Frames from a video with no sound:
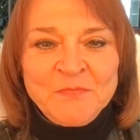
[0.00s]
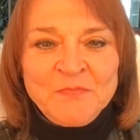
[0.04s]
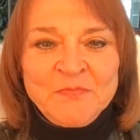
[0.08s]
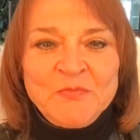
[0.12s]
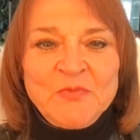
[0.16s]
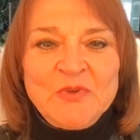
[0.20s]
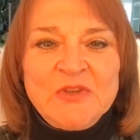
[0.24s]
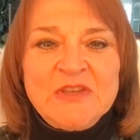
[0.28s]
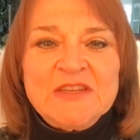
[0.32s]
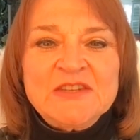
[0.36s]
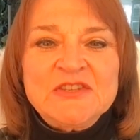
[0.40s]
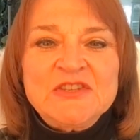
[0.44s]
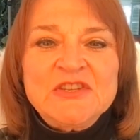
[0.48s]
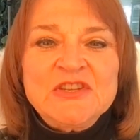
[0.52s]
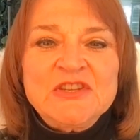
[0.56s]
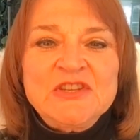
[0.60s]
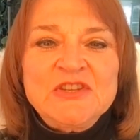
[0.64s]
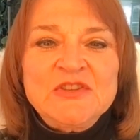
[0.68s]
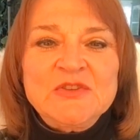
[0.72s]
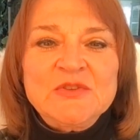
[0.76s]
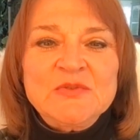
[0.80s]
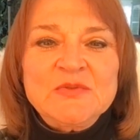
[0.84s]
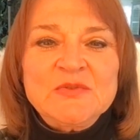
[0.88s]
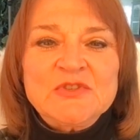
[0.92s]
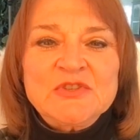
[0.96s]
We
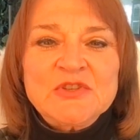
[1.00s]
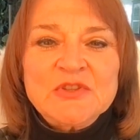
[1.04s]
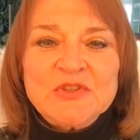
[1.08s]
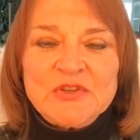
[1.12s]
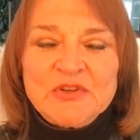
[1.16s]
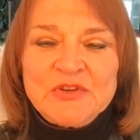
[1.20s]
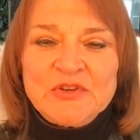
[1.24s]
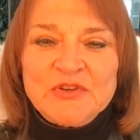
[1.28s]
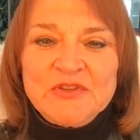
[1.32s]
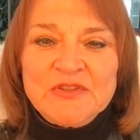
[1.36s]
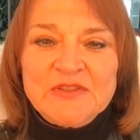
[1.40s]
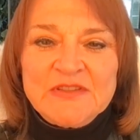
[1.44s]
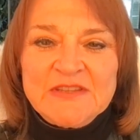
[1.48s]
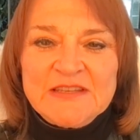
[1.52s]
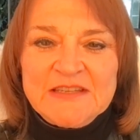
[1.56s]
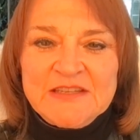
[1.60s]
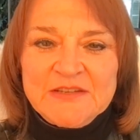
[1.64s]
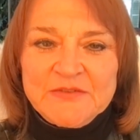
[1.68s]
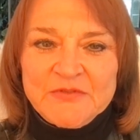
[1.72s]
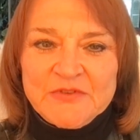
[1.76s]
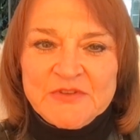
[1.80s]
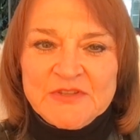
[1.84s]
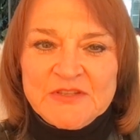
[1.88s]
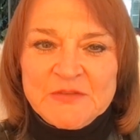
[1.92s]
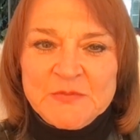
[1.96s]
continue to learn the
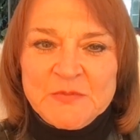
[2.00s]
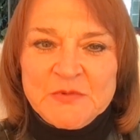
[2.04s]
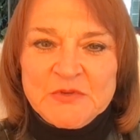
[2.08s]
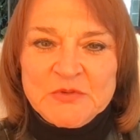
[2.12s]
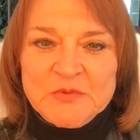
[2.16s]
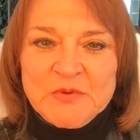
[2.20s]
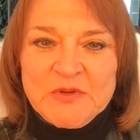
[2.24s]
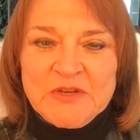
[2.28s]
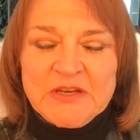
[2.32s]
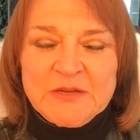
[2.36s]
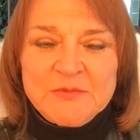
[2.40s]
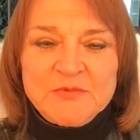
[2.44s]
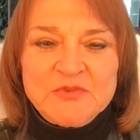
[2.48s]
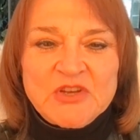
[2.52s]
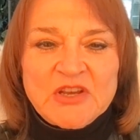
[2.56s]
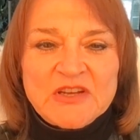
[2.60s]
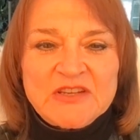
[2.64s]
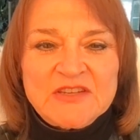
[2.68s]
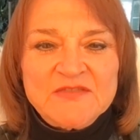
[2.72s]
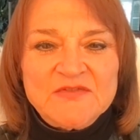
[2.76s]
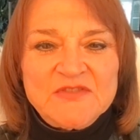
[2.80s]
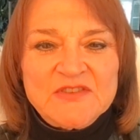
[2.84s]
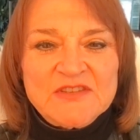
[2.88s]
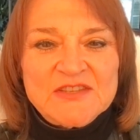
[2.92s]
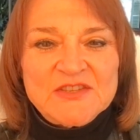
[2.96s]
difference between
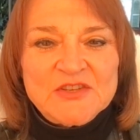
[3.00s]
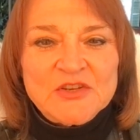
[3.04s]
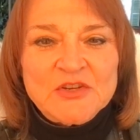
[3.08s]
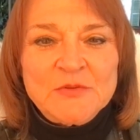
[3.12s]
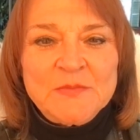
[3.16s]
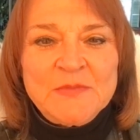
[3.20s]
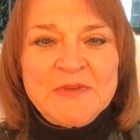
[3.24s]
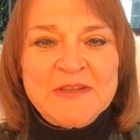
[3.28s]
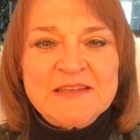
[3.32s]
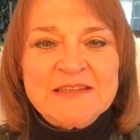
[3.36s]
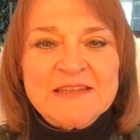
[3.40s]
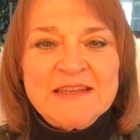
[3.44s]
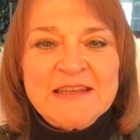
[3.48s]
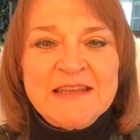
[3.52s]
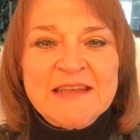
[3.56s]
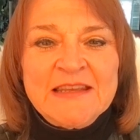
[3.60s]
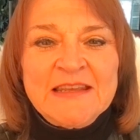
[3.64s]
objective discernment